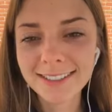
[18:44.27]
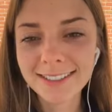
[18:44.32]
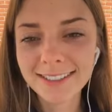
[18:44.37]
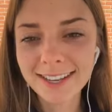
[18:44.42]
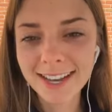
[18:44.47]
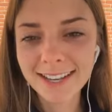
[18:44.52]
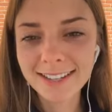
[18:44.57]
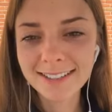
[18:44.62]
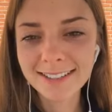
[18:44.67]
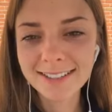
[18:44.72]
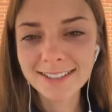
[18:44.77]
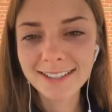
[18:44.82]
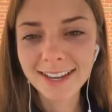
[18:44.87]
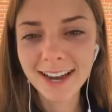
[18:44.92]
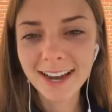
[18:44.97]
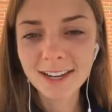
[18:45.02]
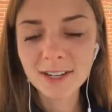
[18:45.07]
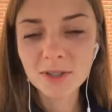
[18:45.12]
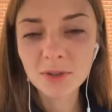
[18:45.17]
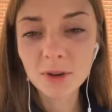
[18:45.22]
Nice.
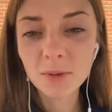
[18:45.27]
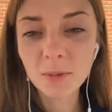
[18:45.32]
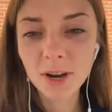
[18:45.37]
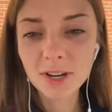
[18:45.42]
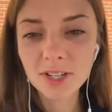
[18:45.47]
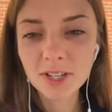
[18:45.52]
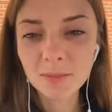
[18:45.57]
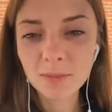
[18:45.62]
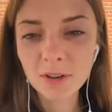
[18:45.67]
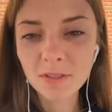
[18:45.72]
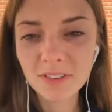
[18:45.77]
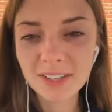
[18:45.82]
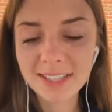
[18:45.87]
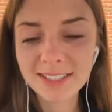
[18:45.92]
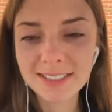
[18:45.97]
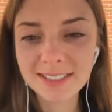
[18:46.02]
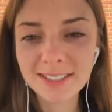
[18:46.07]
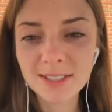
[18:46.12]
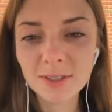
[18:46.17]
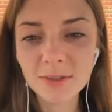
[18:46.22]
I enjoy watching
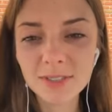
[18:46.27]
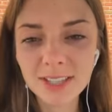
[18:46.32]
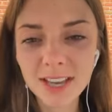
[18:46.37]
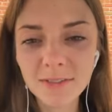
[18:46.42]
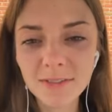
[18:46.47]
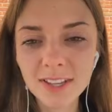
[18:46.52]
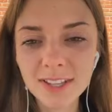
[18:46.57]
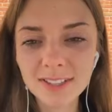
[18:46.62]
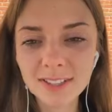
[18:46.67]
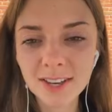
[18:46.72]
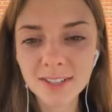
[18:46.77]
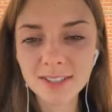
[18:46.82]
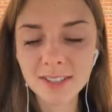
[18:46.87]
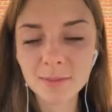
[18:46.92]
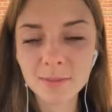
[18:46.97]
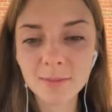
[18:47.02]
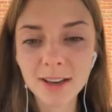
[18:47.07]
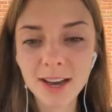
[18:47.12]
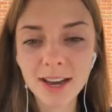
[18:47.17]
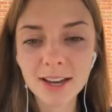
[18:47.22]
movies. Yusef, that's
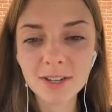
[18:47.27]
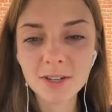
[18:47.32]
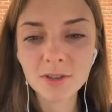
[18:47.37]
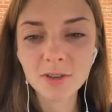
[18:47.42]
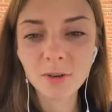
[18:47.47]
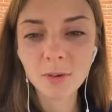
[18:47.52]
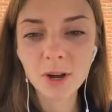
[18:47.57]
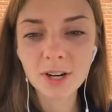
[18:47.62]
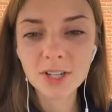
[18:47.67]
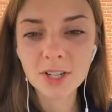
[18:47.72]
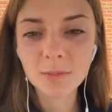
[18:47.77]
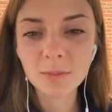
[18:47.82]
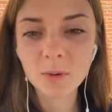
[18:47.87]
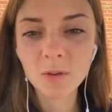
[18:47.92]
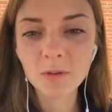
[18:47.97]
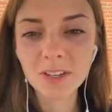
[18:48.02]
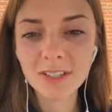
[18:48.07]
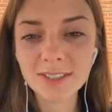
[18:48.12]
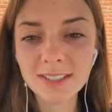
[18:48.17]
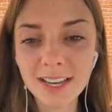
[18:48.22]
awesome. I enjoy watching
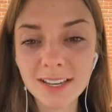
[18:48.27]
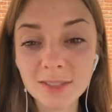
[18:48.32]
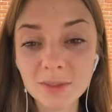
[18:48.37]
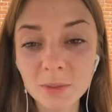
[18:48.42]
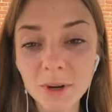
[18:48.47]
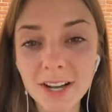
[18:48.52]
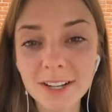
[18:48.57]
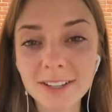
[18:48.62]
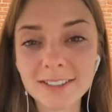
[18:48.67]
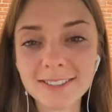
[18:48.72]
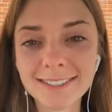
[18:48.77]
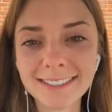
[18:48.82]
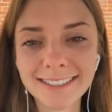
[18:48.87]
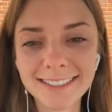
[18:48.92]
movies as well.